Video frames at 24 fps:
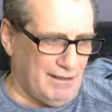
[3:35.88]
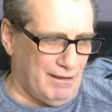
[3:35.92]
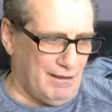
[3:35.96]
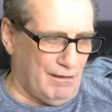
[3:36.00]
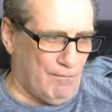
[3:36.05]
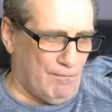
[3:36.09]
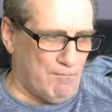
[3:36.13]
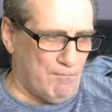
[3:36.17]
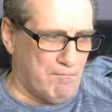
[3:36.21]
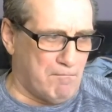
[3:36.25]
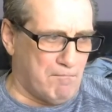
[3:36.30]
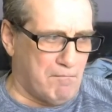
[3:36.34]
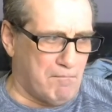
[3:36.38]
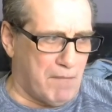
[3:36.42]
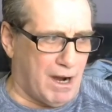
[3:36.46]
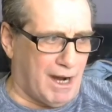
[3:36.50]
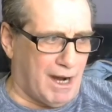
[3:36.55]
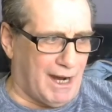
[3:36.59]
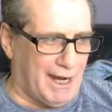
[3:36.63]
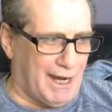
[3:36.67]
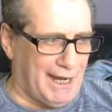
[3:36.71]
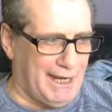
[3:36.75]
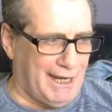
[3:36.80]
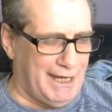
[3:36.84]

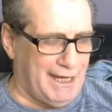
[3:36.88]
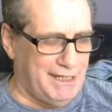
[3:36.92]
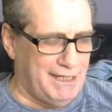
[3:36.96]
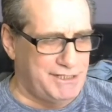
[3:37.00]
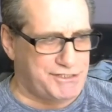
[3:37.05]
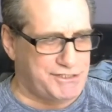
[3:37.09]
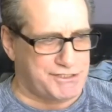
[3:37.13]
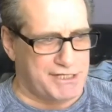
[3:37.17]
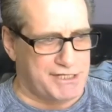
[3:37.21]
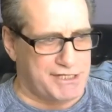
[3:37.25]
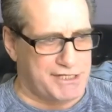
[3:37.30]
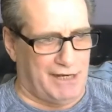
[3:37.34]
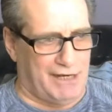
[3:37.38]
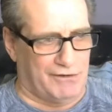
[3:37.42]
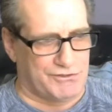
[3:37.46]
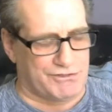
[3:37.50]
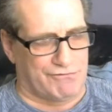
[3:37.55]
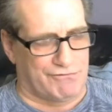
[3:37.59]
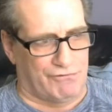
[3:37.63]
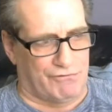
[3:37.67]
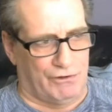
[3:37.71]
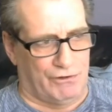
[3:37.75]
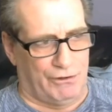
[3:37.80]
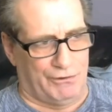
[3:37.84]
my sales
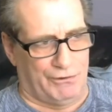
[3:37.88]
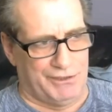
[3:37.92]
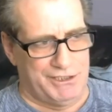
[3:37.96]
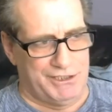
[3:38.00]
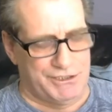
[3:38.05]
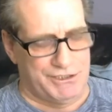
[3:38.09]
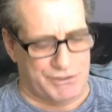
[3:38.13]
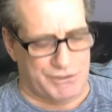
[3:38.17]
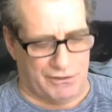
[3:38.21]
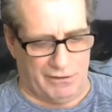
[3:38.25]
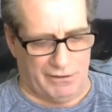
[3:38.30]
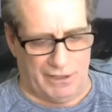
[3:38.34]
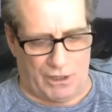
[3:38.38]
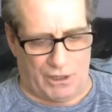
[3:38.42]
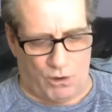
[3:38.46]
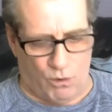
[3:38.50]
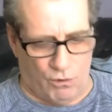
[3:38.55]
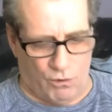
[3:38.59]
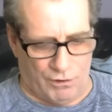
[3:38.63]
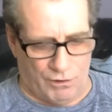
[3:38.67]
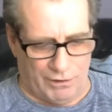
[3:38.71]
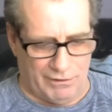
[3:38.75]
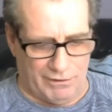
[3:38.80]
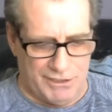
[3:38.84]
and royalties are like
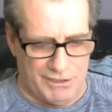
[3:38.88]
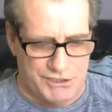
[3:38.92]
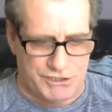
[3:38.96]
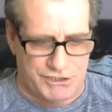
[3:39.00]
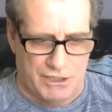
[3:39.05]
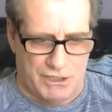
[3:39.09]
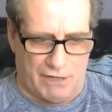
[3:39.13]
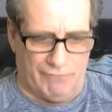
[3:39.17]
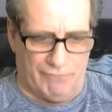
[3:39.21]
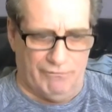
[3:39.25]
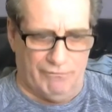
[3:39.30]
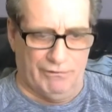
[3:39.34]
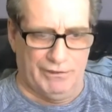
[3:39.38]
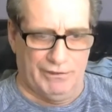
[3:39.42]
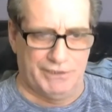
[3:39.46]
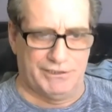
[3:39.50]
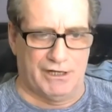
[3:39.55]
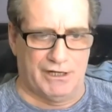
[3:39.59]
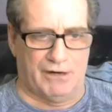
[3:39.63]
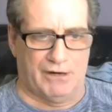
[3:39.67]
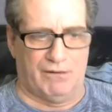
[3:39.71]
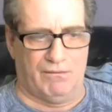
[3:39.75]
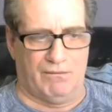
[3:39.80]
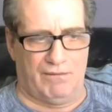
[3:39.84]
quarterly, so I really
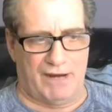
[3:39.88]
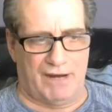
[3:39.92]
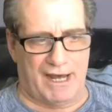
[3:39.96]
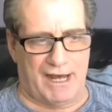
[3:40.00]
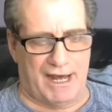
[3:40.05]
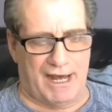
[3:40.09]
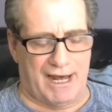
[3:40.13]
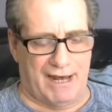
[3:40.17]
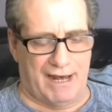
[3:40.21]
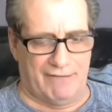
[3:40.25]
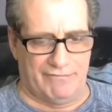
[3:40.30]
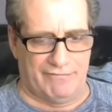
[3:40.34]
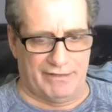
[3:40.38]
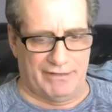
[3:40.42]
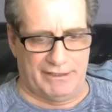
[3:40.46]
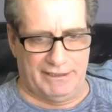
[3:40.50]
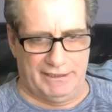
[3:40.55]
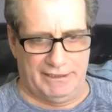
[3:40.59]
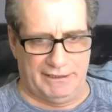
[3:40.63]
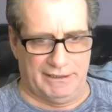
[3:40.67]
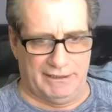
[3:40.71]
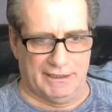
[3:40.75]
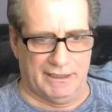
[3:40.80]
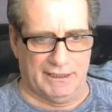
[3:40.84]
don't have
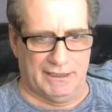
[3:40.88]
any,